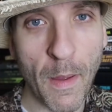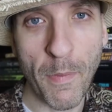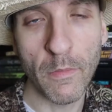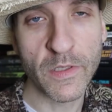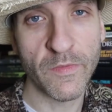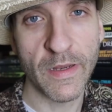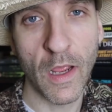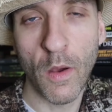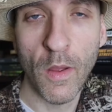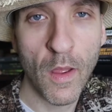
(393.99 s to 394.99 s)
I publish a
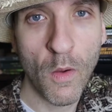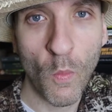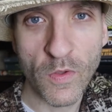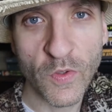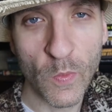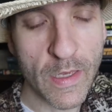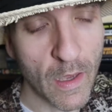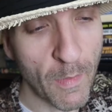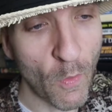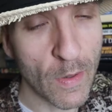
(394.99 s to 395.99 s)
video once a
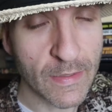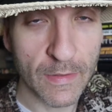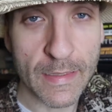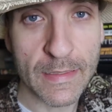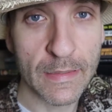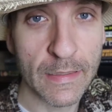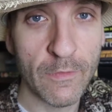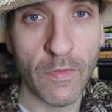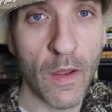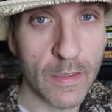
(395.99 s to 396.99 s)
week about what it's like to
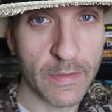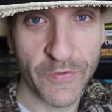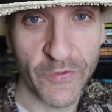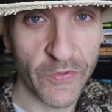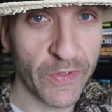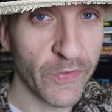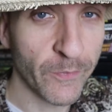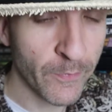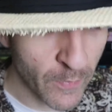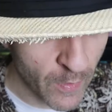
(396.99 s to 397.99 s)
live with Huntington's disease.
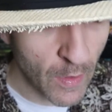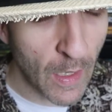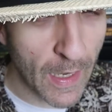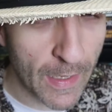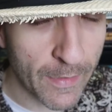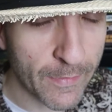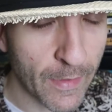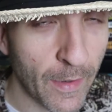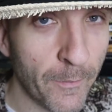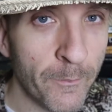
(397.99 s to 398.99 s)
And
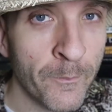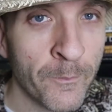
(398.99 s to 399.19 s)
uh,